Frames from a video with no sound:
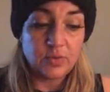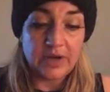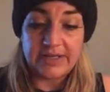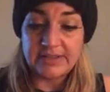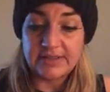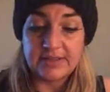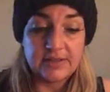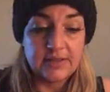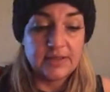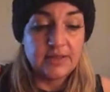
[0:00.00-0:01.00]
Twice.
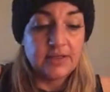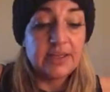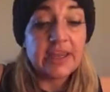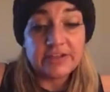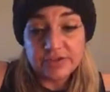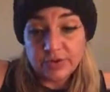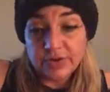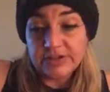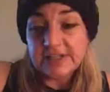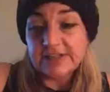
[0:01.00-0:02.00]
King of
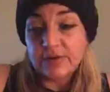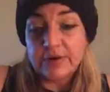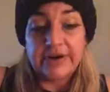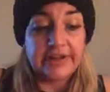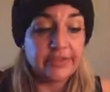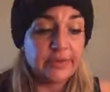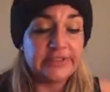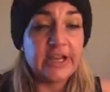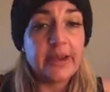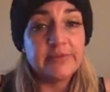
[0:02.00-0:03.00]
Swords, that's Aquarian 3
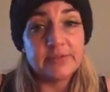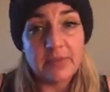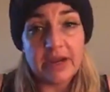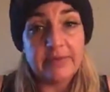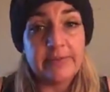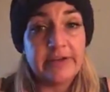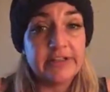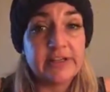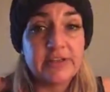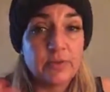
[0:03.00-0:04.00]
times. Might be
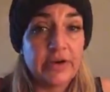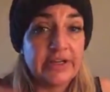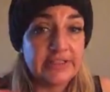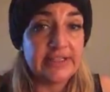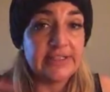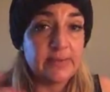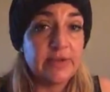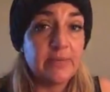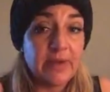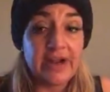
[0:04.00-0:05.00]
because it's Aquarian season,
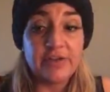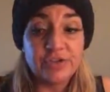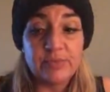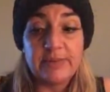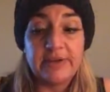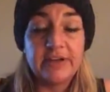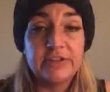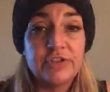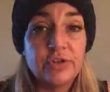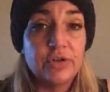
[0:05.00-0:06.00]
but it might also be
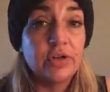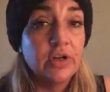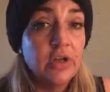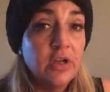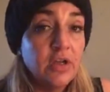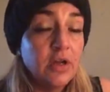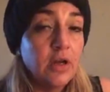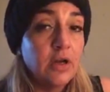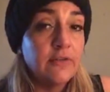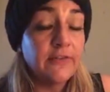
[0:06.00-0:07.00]
because you're
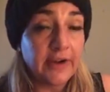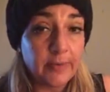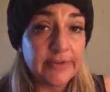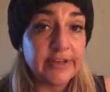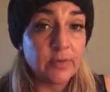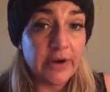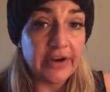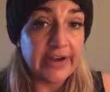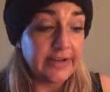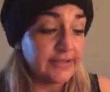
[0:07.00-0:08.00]
fucking with an
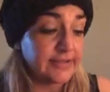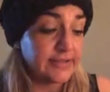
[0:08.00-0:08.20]
Aquarius.